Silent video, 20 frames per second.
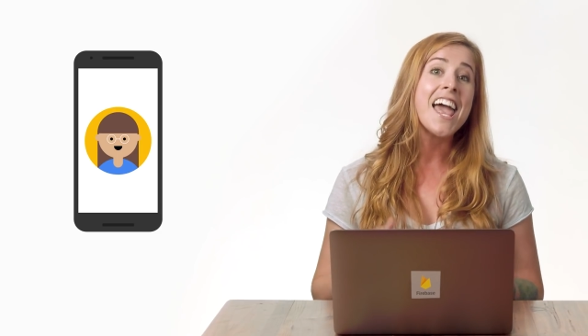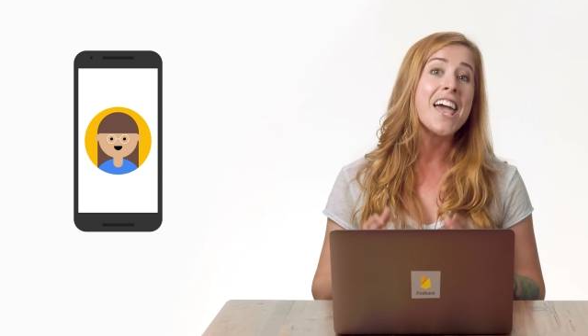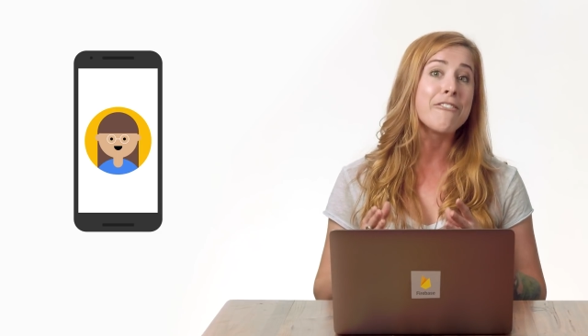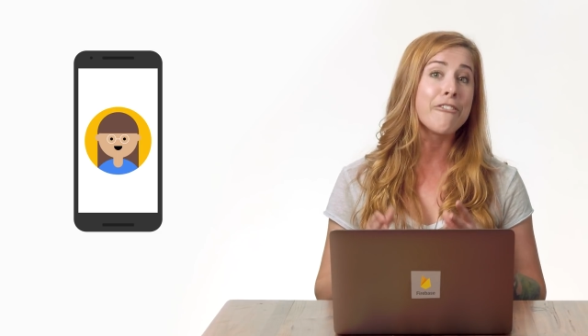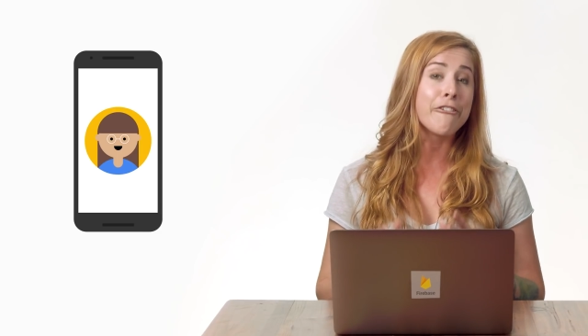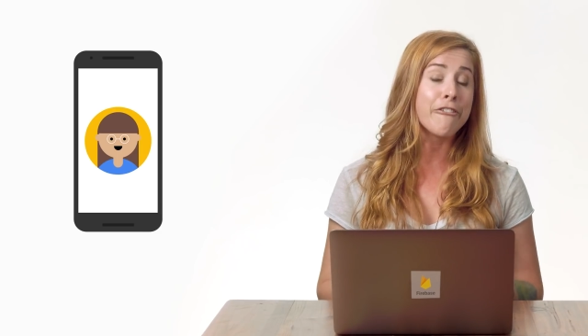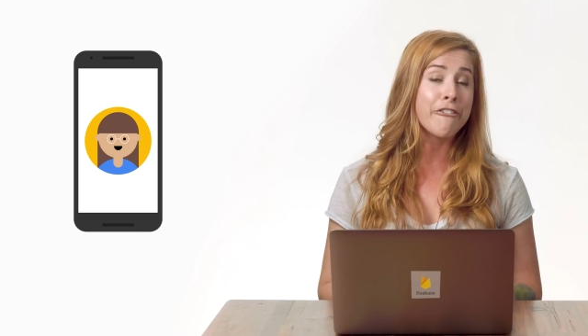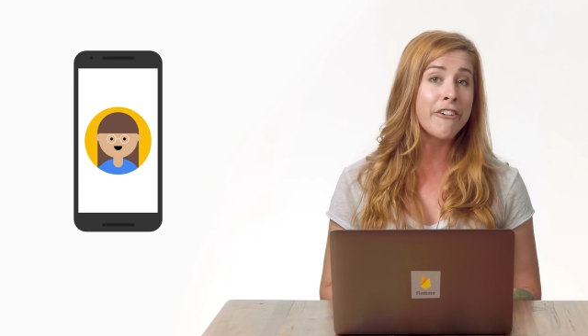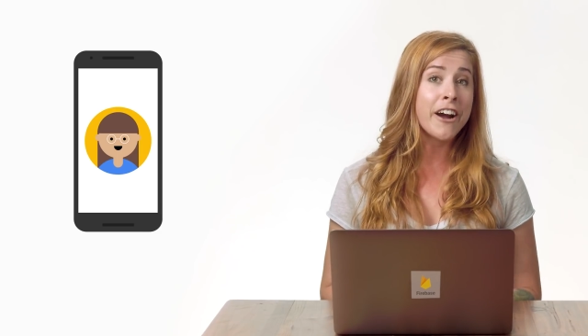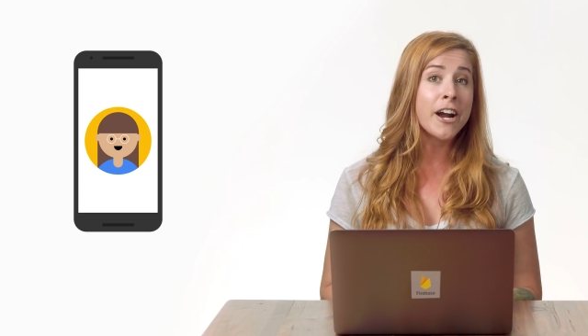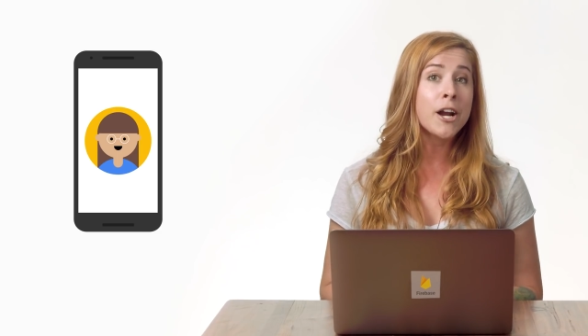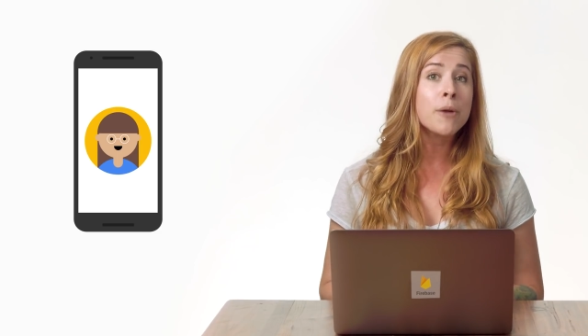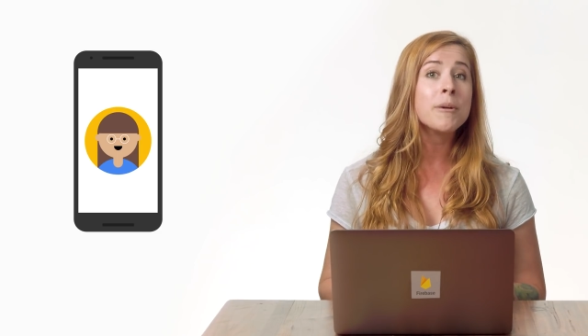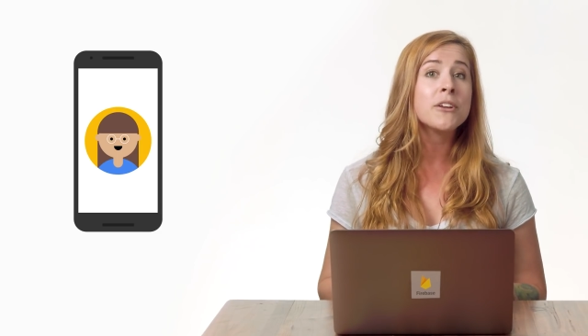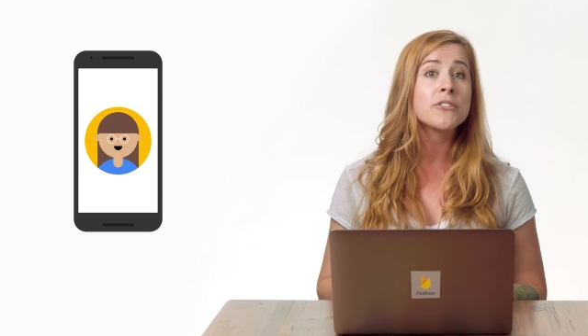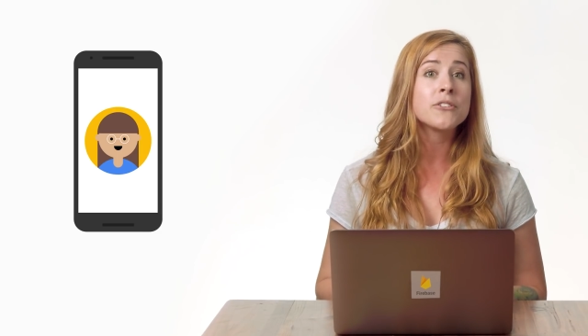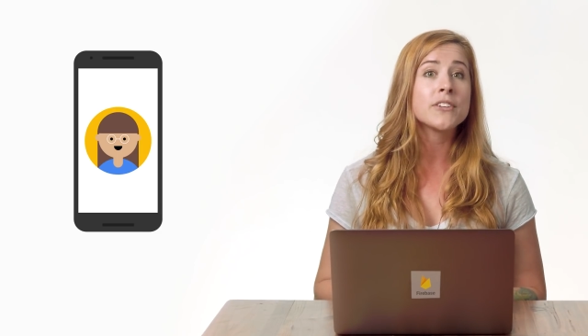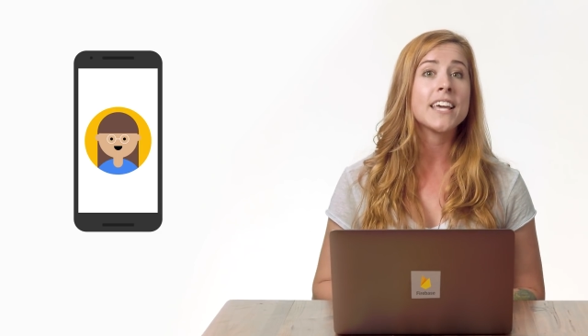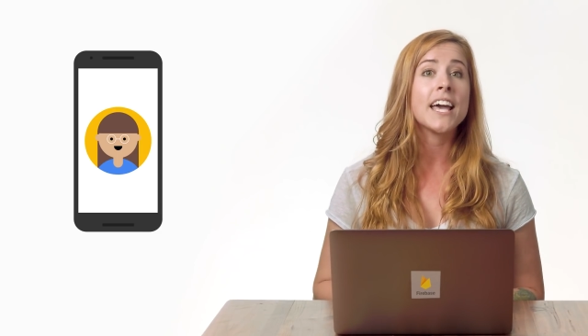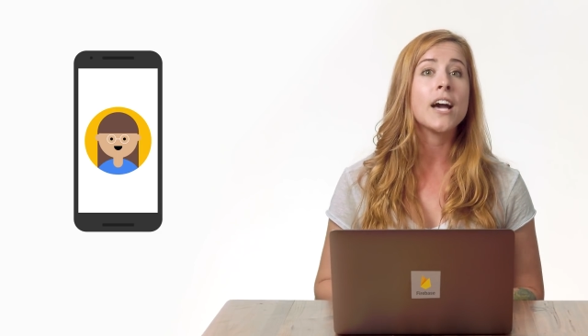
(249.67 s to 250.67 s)
If a
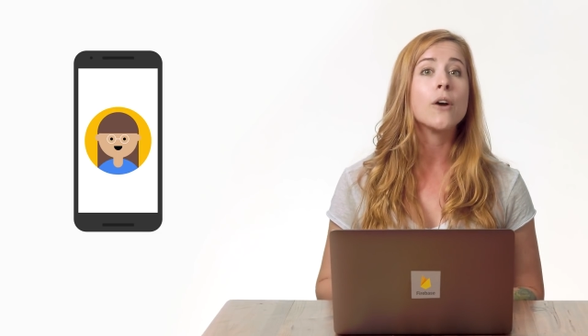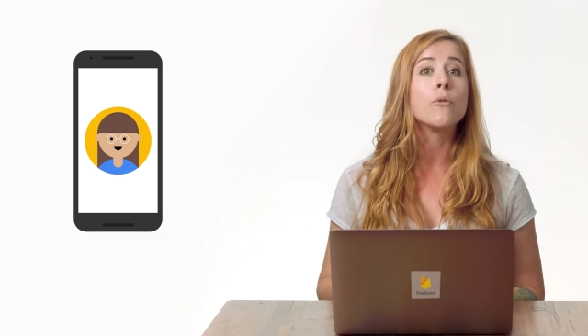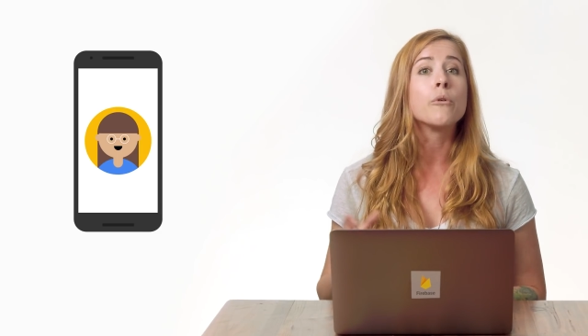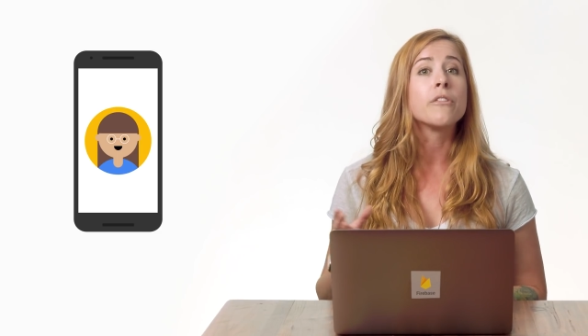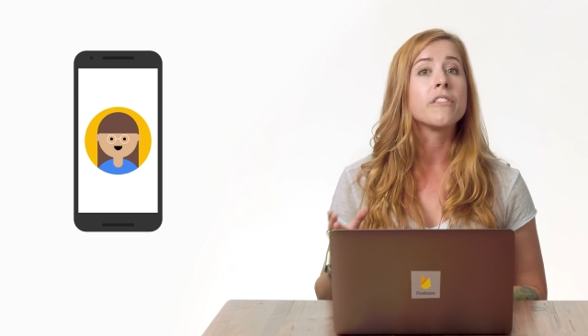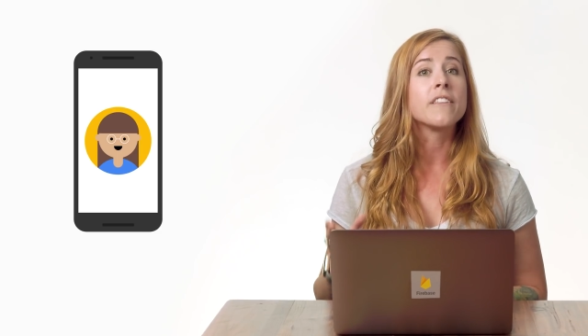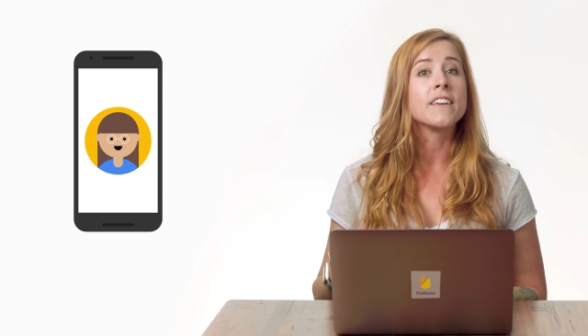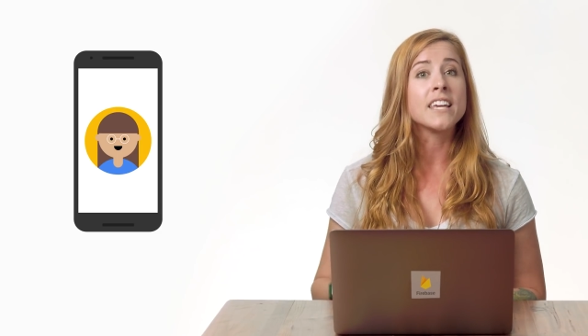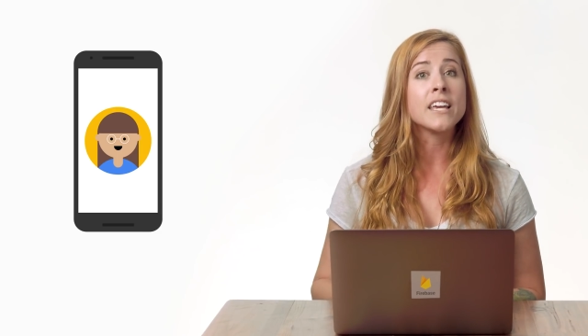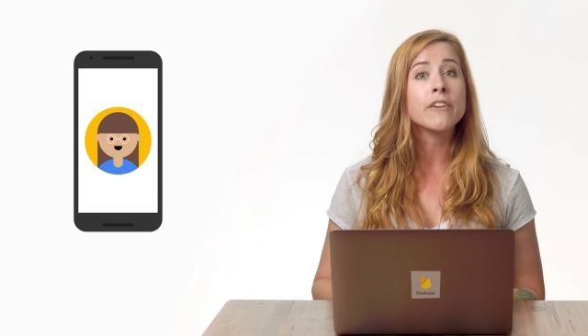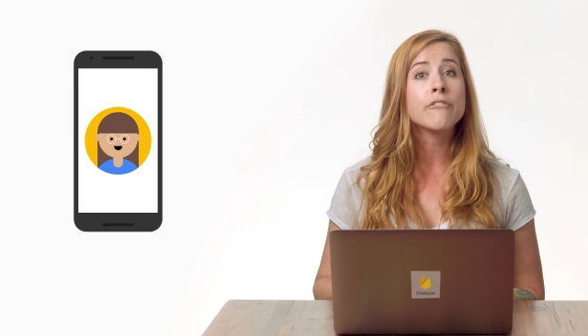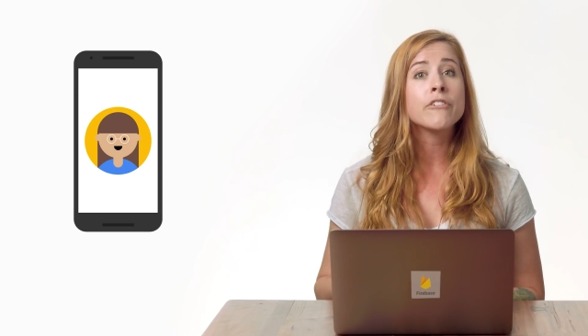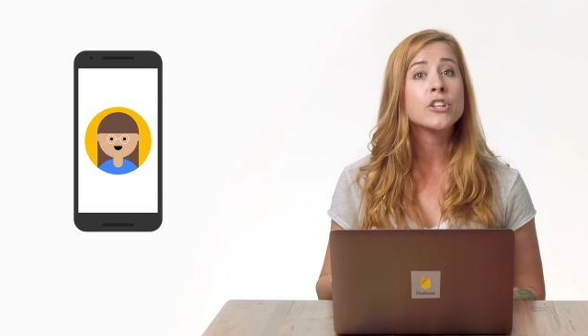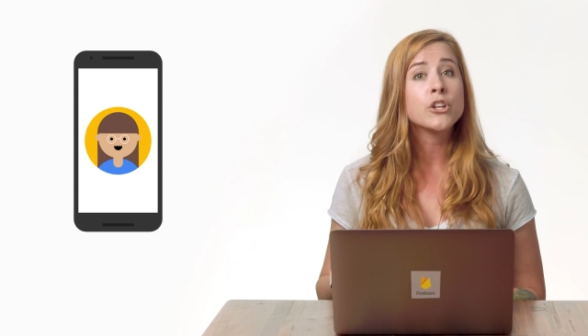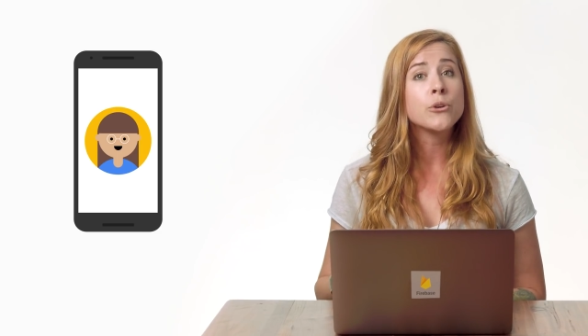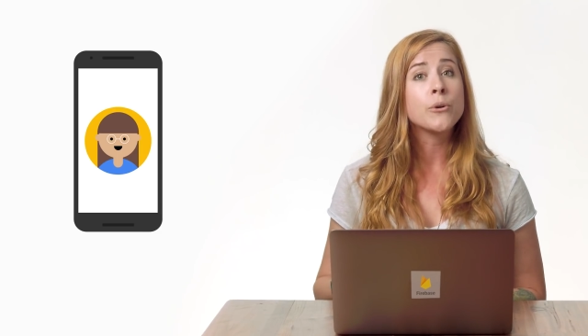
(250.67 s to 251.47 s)
Firebase account with the given